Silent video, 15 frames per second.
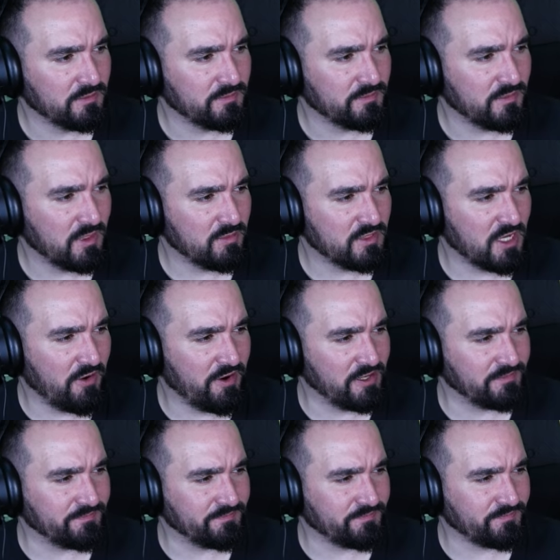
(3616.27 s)
I'm sorry.
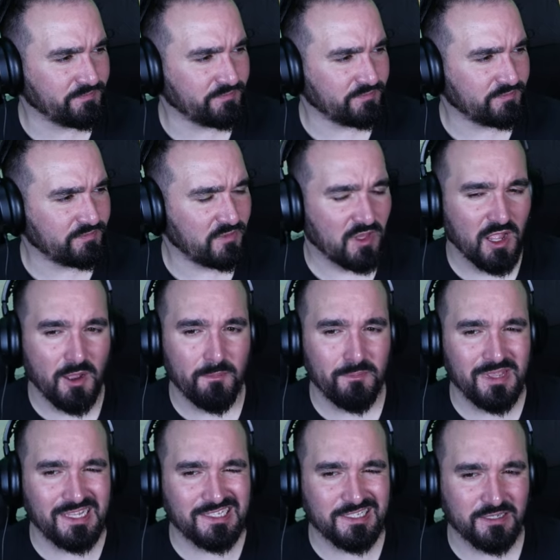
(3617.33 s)
I'm
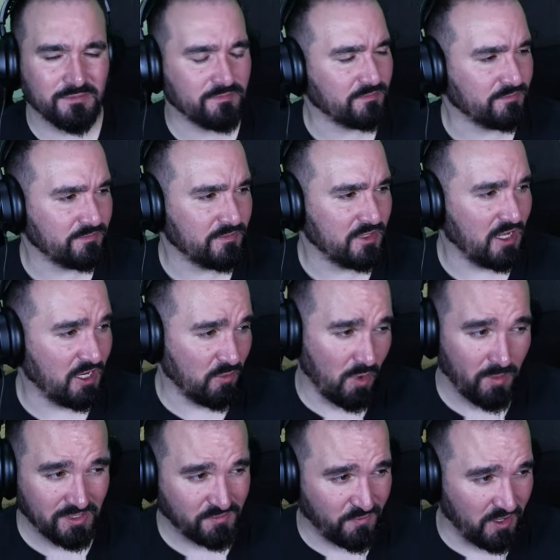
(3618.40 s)
mid. Only one
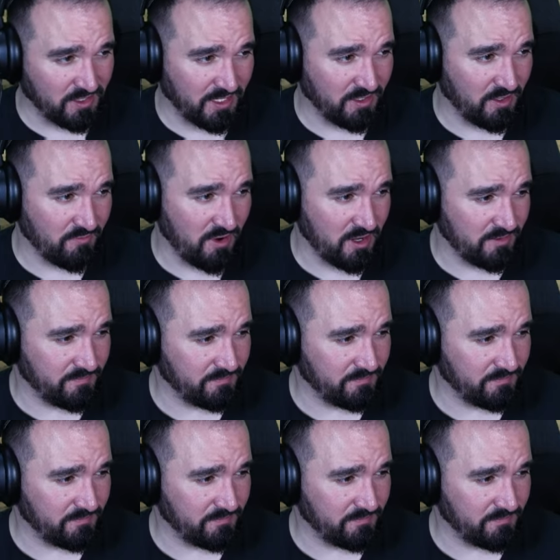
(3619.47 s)
way to find out, though, right?